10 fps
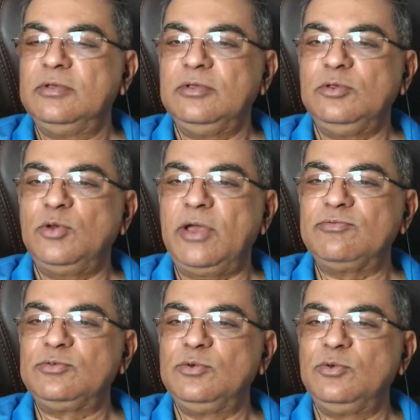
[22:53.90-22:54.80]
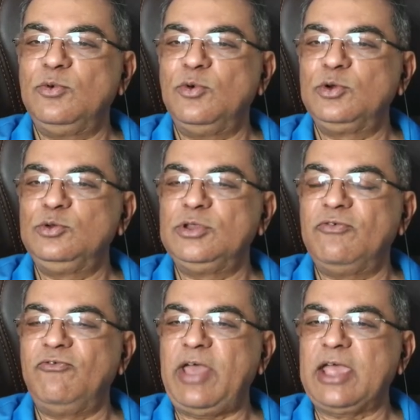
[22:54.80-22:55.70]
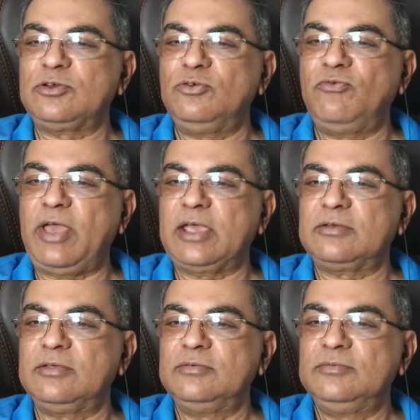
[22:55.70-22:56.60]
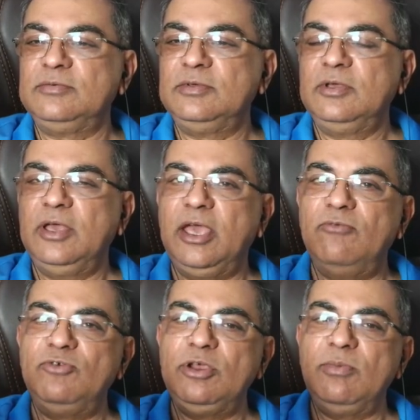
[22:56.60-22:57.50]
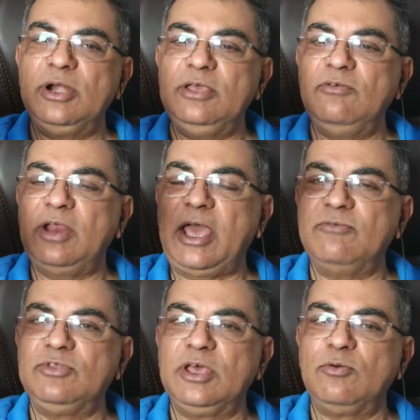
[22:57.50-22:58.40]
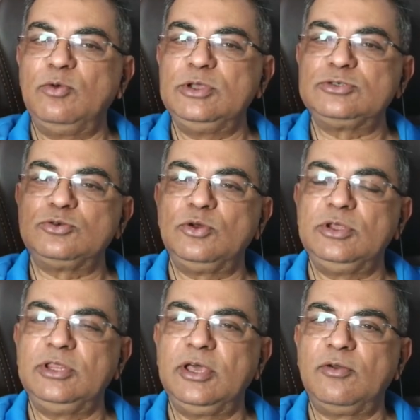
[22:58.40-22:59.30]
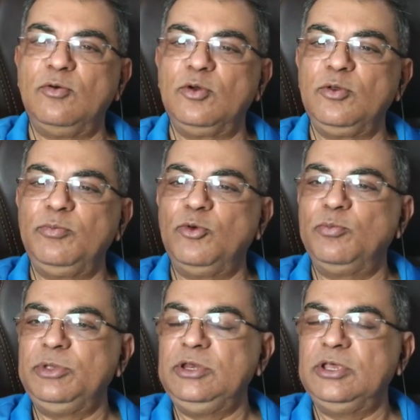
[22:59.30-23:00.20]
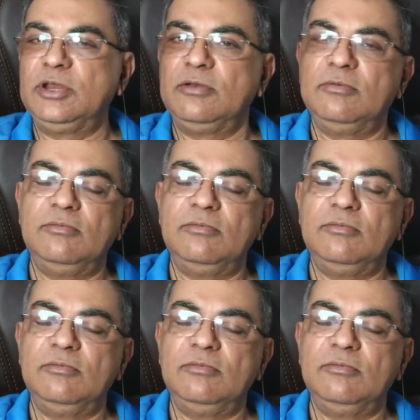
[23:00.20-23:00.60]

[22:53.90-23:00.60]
You have to go to the fact to fact. Everybody will have their own story, their own opinion.